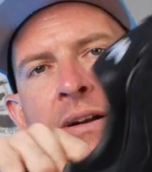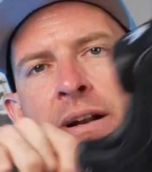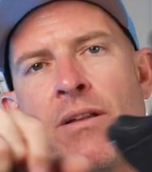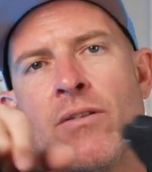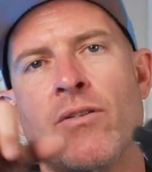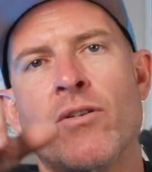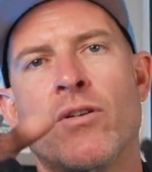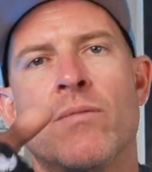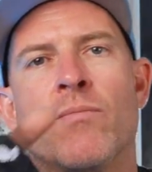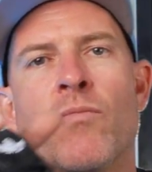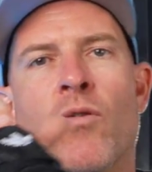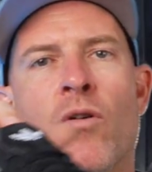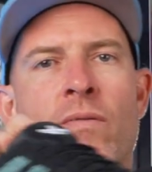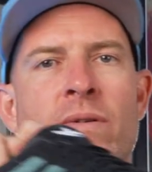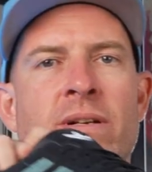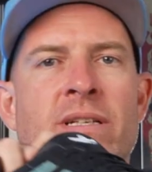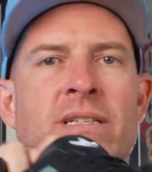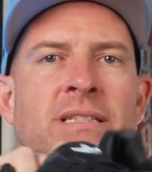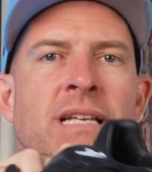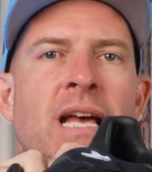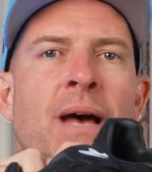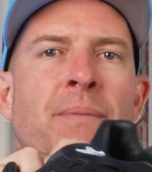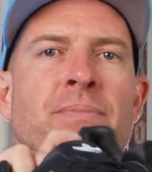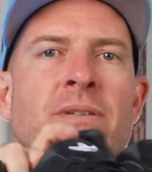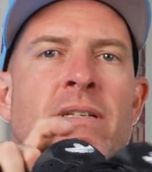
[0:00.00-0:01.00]
and a little more
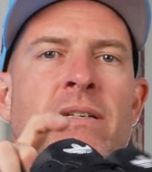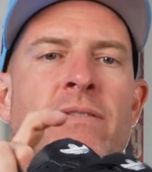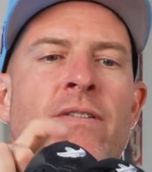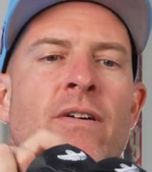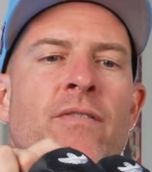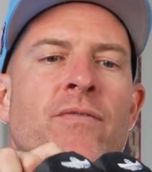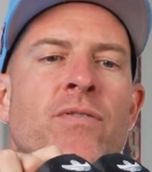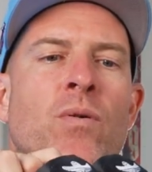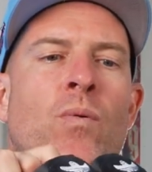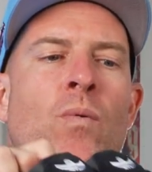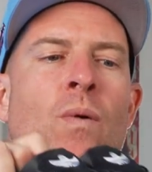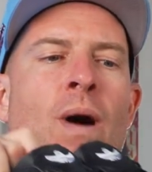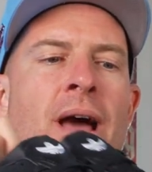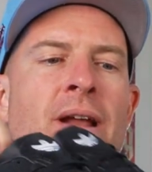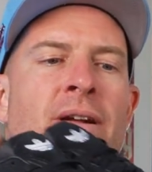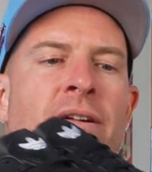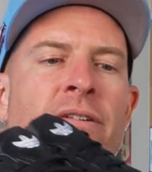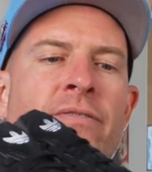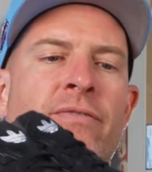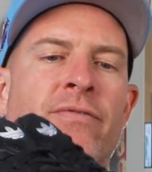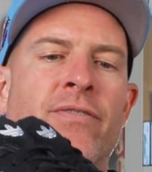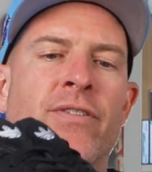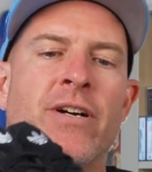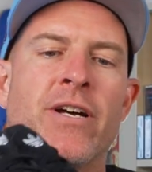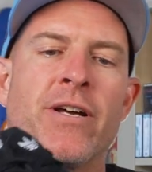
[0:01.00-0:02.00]
receptive of the wider
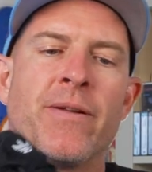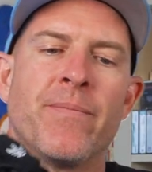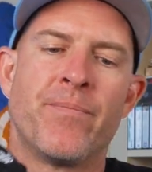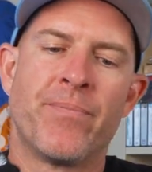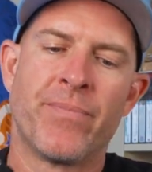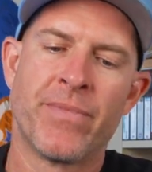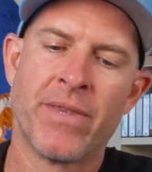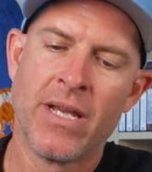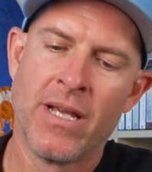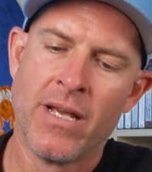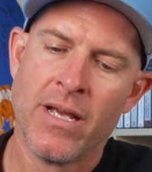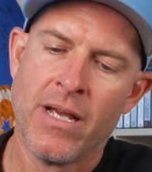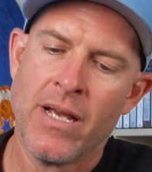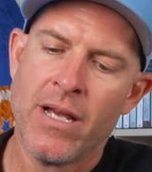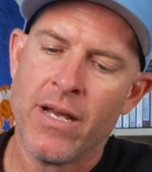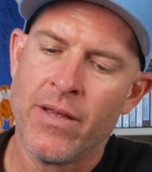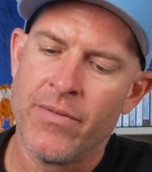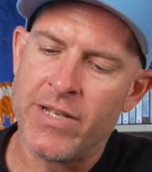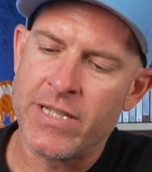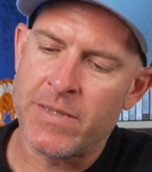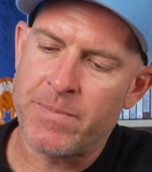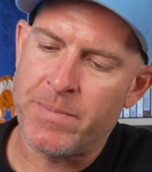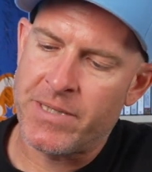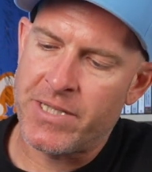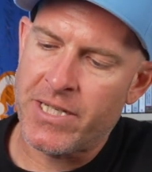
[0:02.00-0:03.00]
foot.
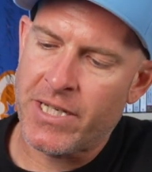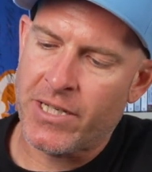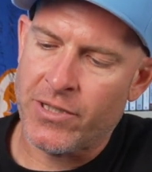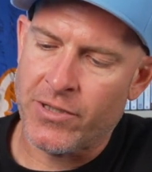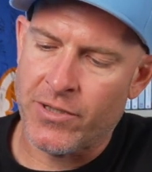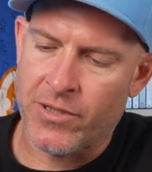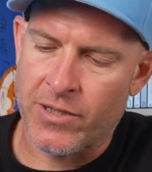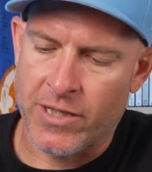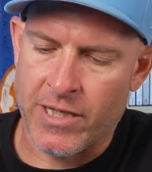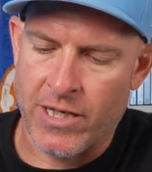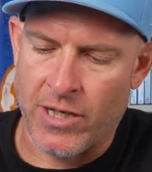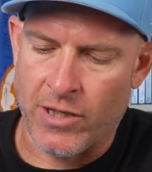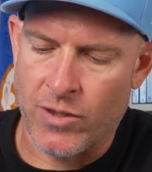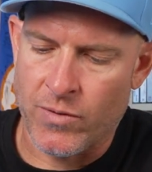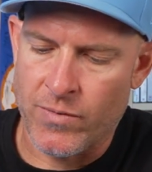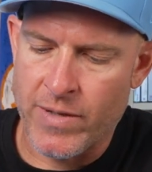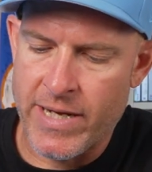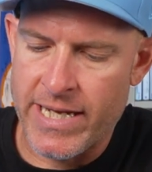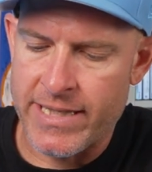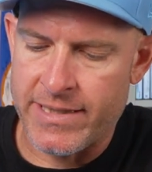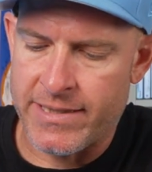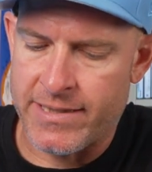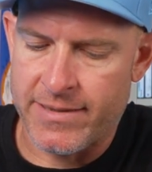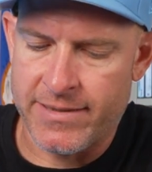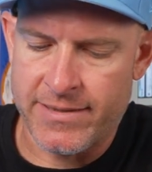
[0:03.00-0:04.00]
This particular
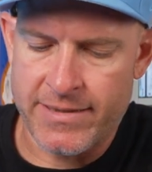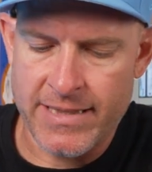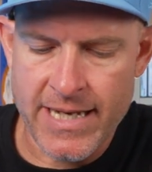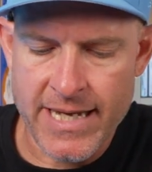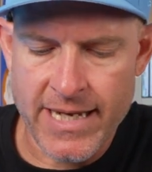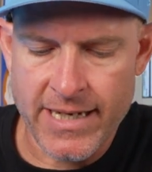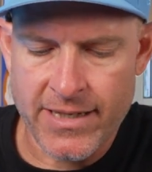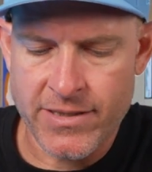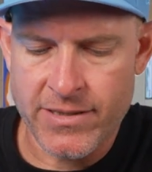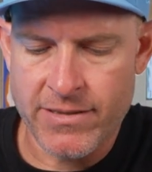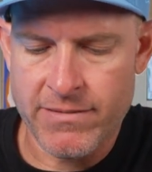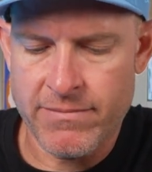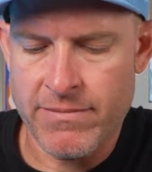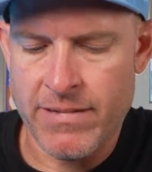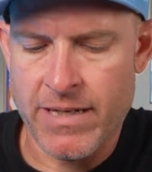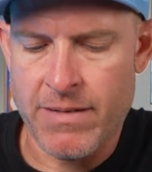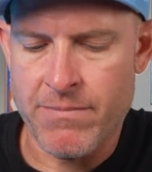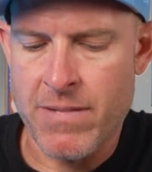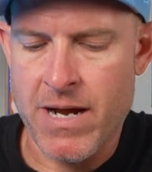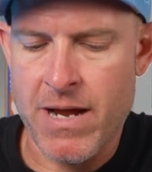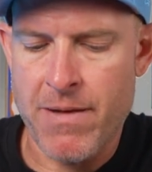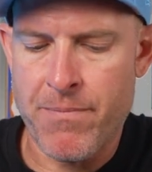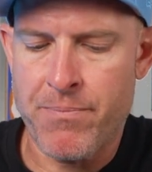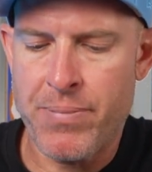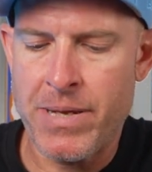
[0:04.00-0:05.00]
colorway is sick, in
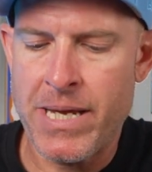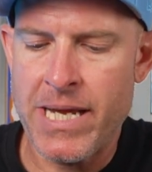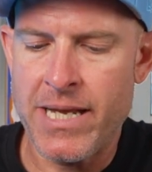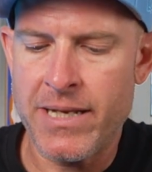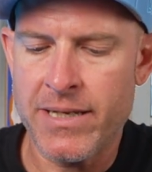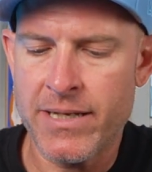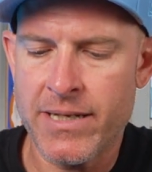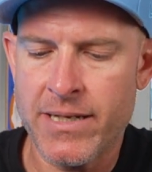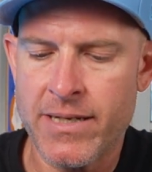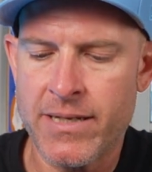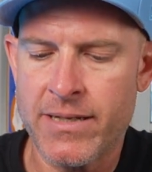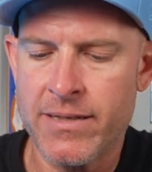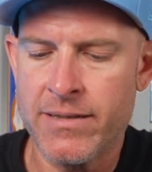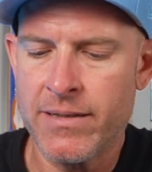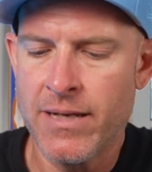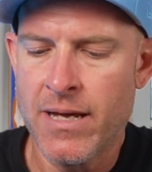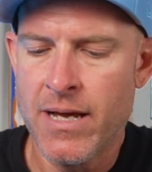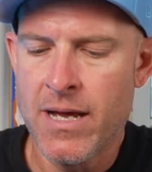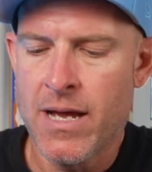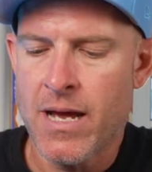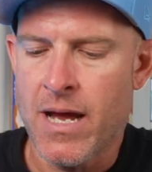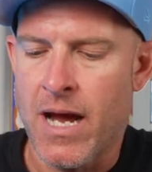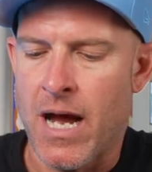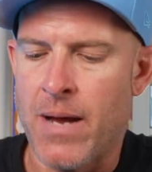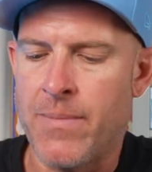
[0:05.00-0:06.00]
my opinion.
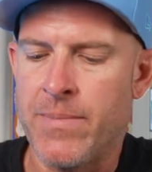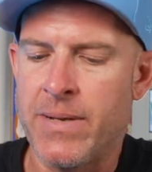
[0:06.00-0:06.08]
I